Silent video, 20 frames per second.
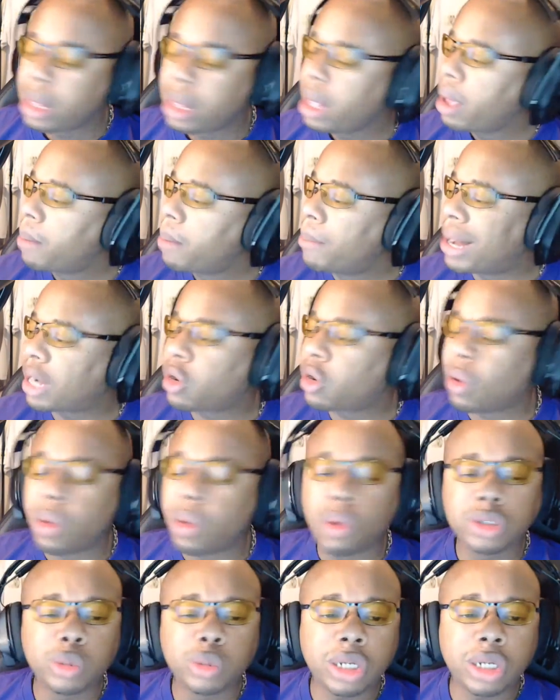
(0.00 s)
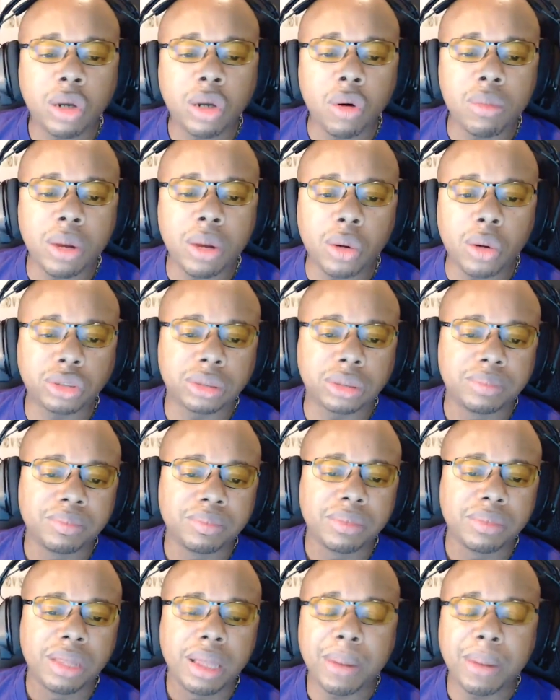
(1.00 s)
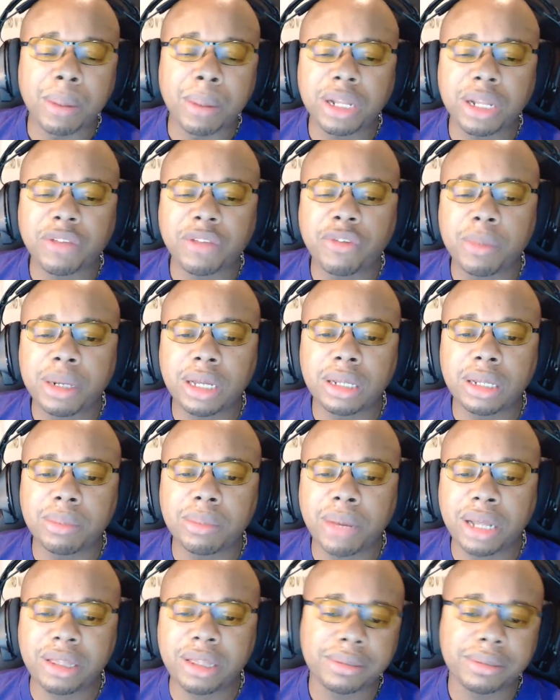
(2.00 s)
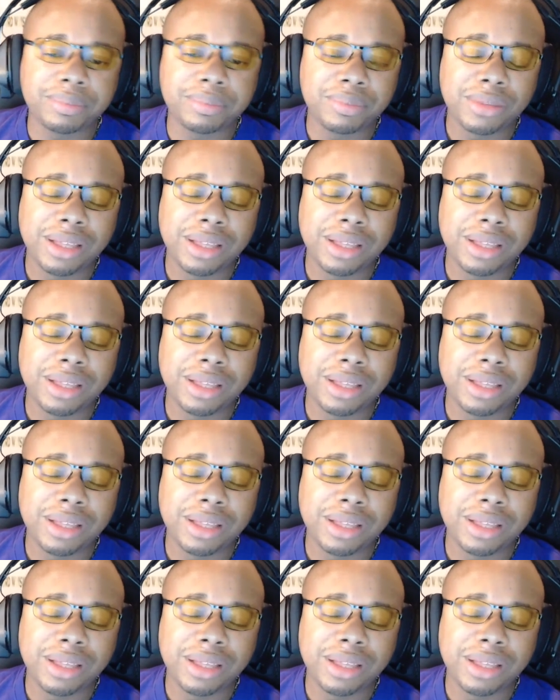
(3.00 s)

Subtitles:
My co-host with the co-most, my brother from another mother,